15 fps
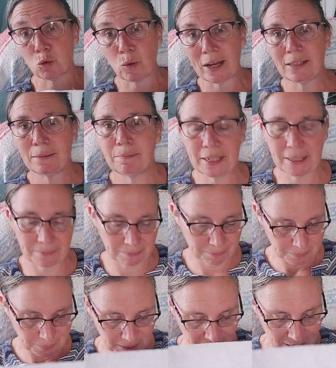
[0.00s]
white. But
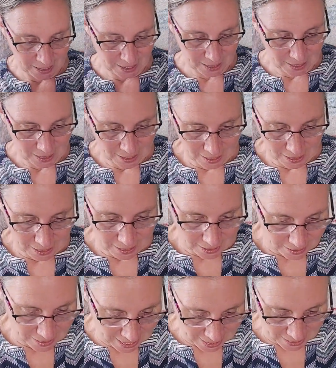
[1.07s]

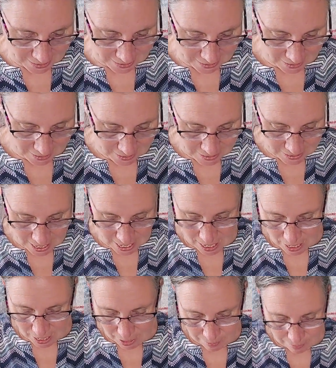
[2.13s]
that is
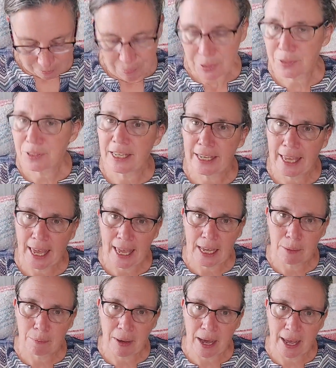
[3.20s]
Birthday
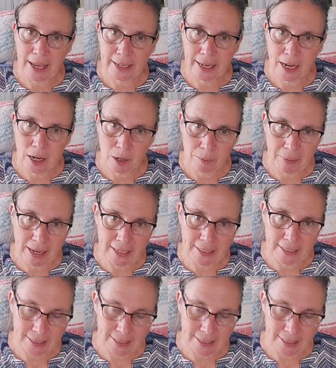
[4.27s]
Cake by Carol Manning